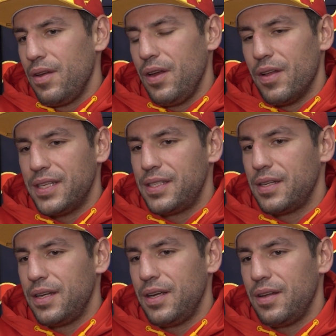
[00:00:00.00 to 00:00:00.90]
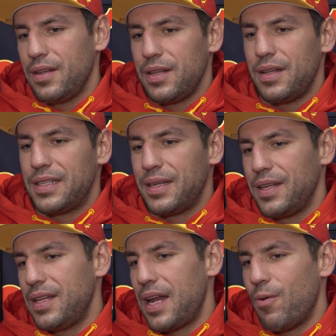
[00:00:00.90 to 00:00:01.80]
you know, that's that's
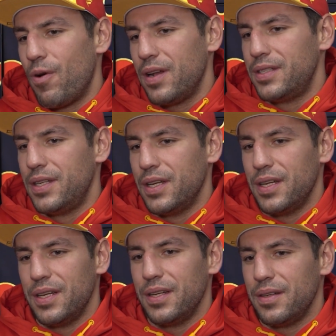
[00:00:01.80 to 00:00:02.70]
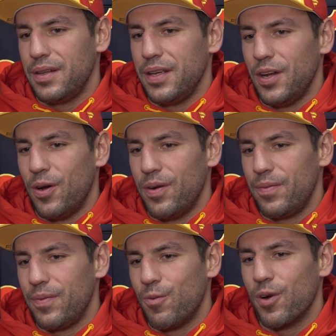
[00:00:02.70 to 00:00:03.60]
something that I wanted to, you
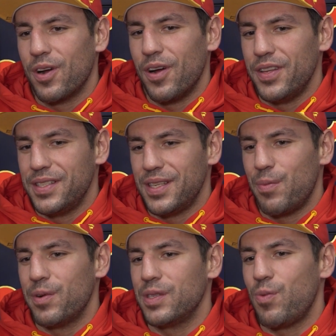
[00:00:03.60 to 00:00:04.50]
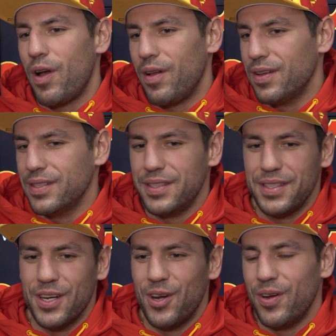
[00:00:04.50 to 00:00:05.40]
know, work on this summer as well as,
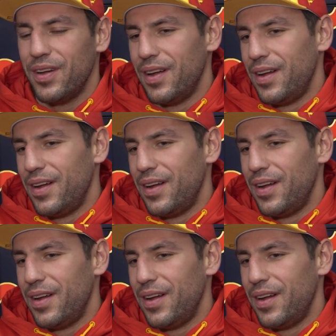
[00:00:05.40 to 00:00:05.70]
you know,